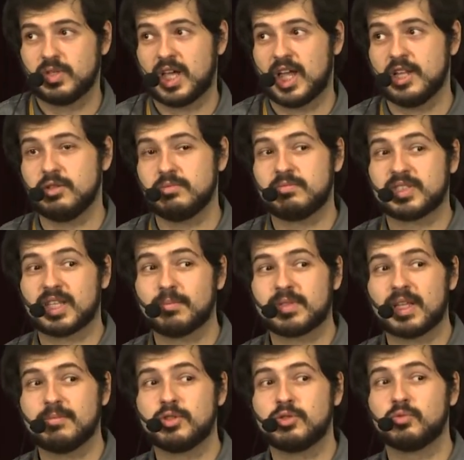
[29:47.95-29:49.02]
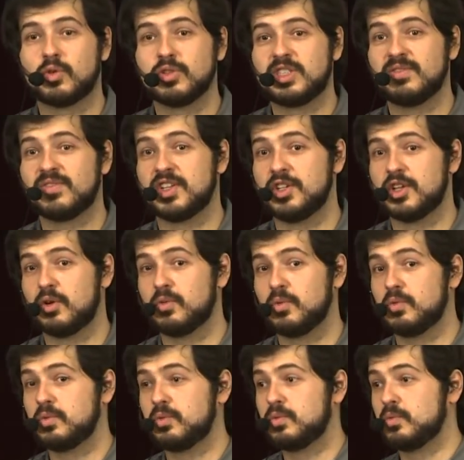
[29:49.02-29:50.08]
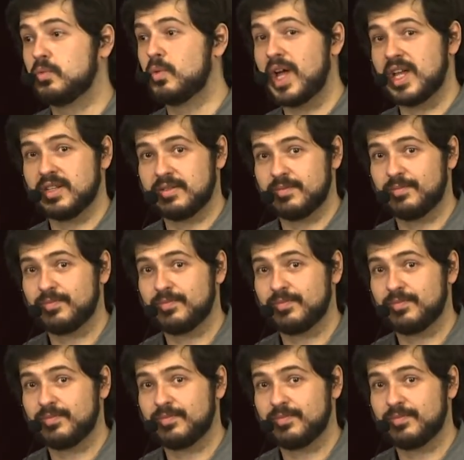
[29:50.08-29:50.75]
and sometimes you won't even know when.